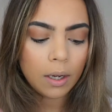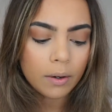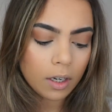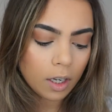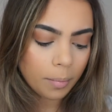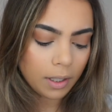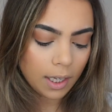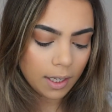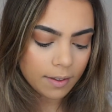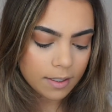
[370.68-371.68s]
Now I'm going to
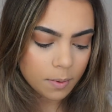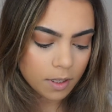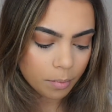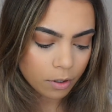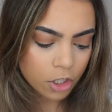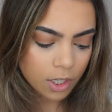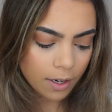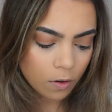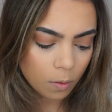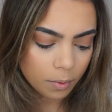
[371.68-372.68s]
apply this with the brush that
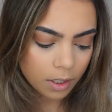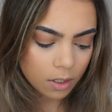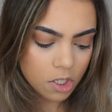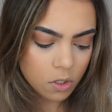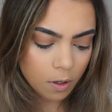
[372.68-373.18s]
I normally use